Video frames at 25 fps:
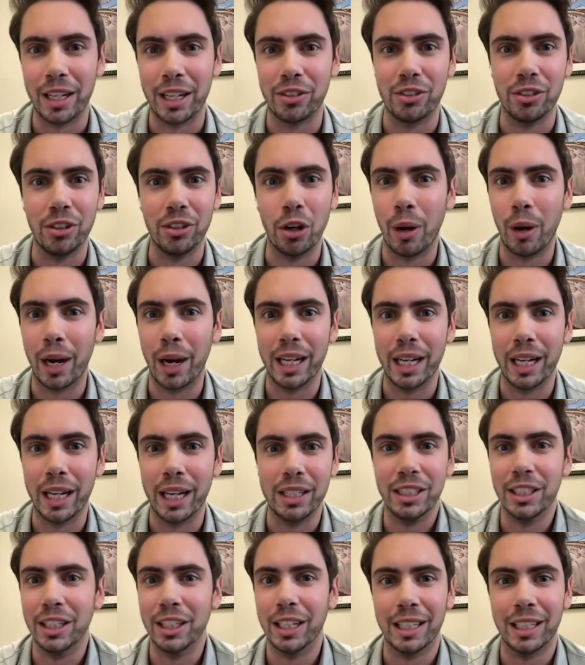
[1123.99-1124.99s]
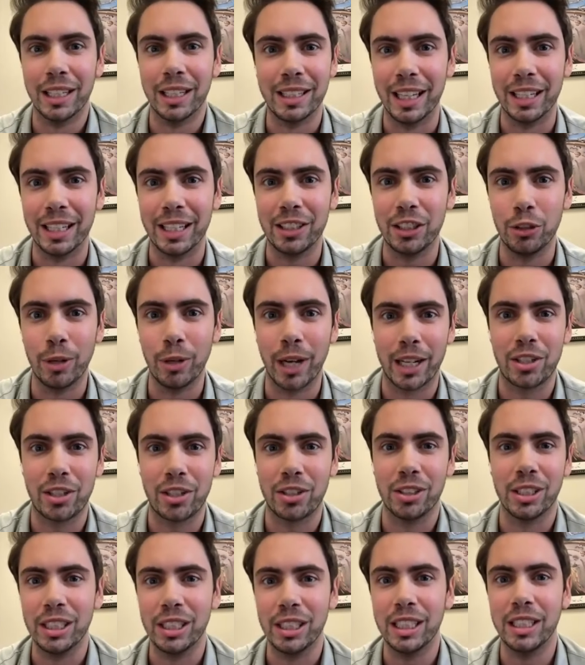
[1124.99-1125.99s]
has no idea that you
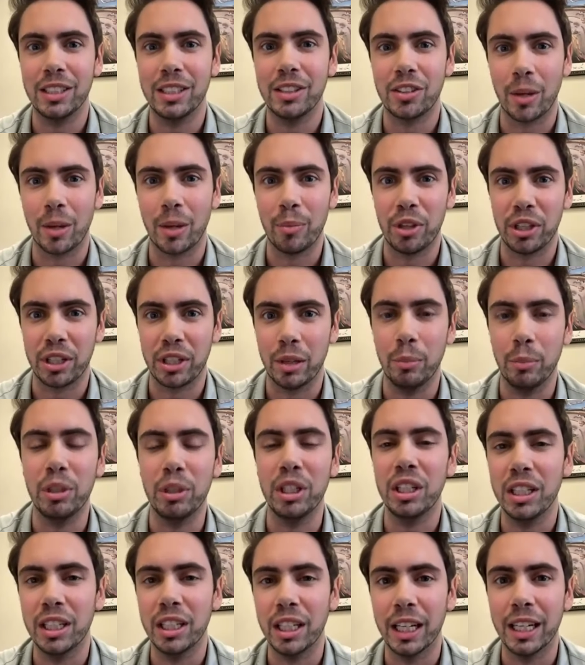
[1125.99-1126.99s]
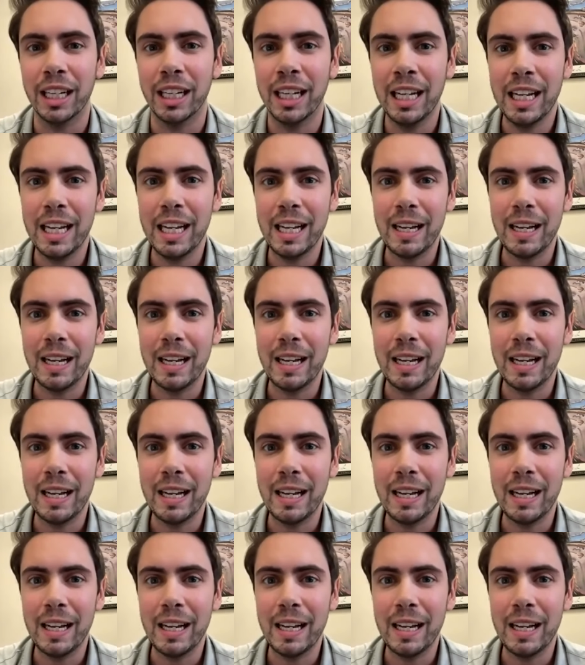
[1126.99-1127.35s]
actually need something immediate.